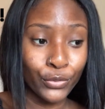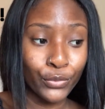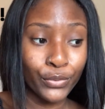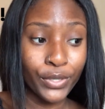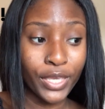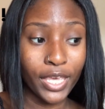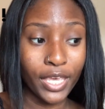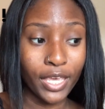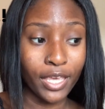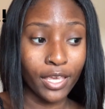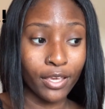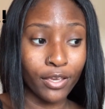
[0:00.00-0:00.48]
You
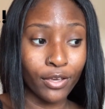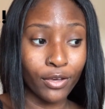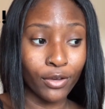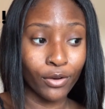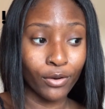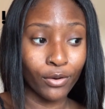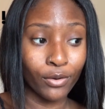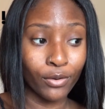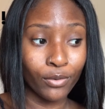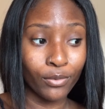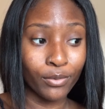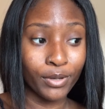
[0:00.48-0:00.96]
can't
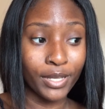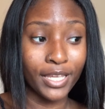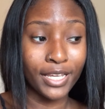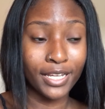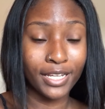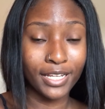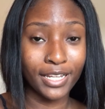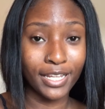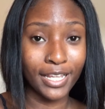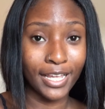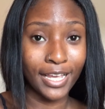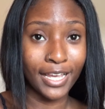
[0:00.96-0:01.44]
go
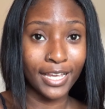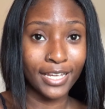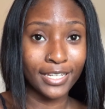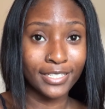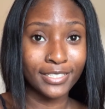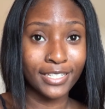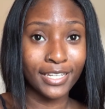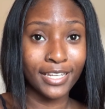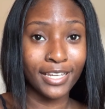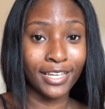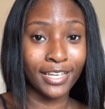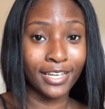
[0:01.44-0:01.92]
in
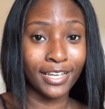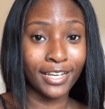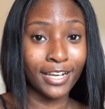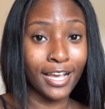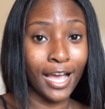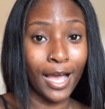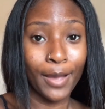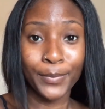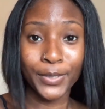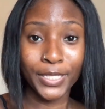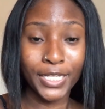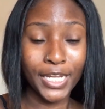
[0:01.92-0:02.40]
class
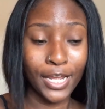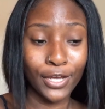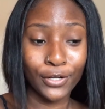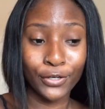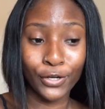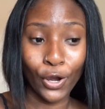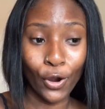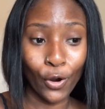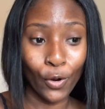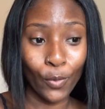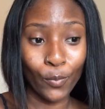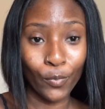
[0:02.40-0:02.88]
and copy
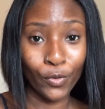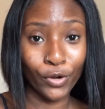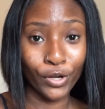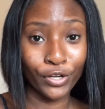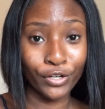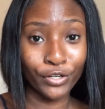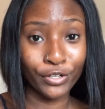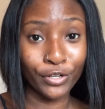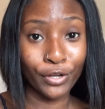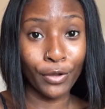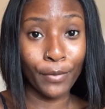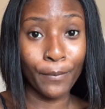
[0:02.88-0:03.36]
down the
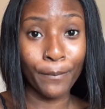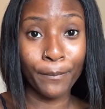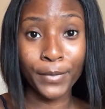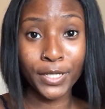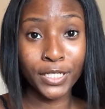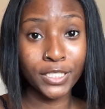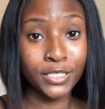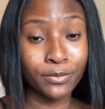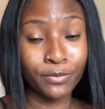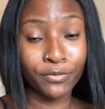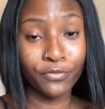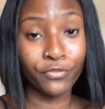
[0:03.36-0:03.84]
homework
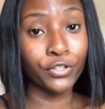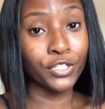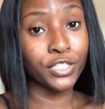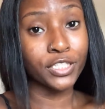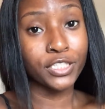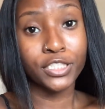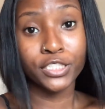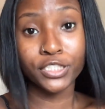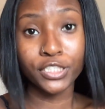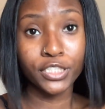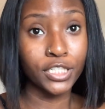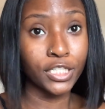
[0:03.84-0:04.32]
minutes before
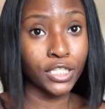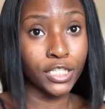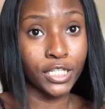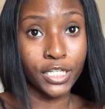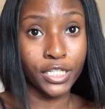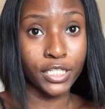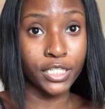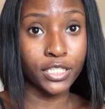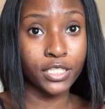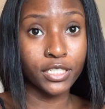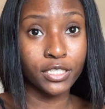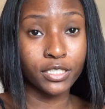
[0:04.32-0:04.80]
the teacher
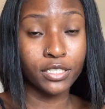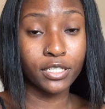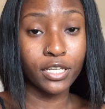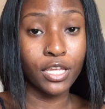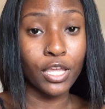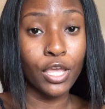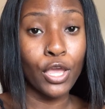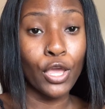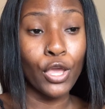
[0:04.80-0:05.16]
collect it.